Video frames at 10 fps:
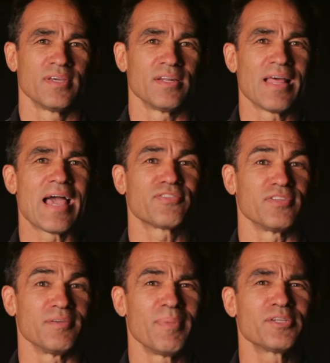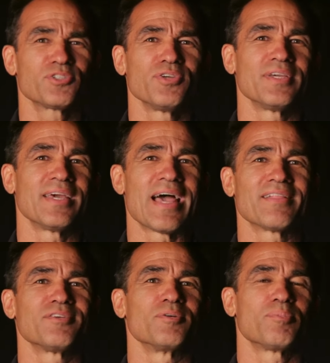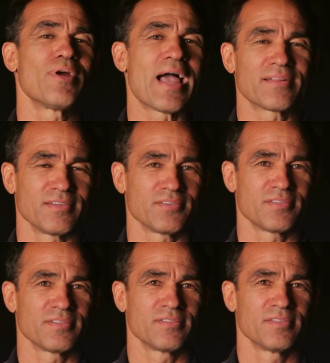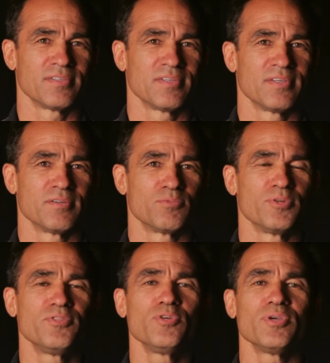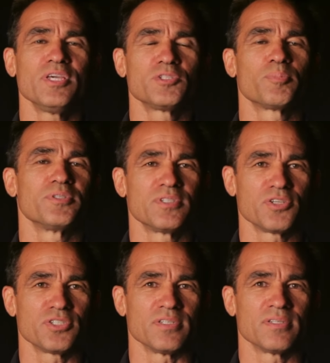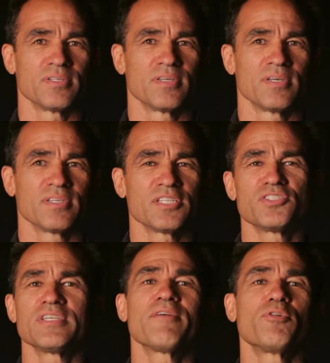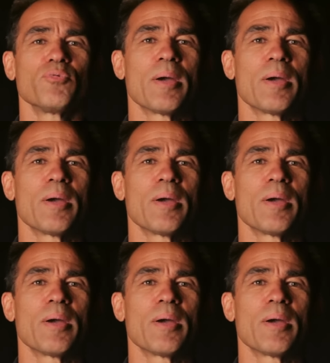And lastly, make sure you get out there and practice. Review each position. Get several